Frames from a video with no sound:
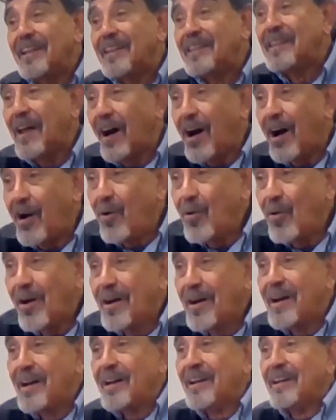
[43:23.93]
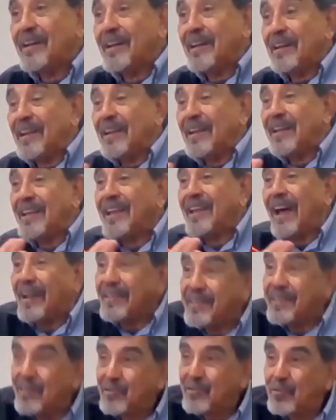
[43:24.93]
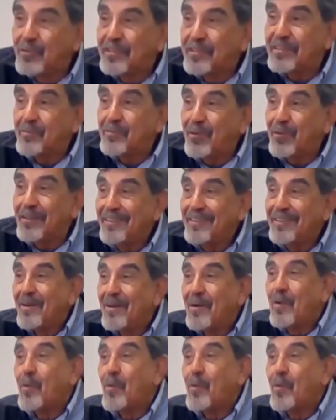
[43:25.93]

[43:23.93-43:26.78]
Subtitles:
Now, added to this one,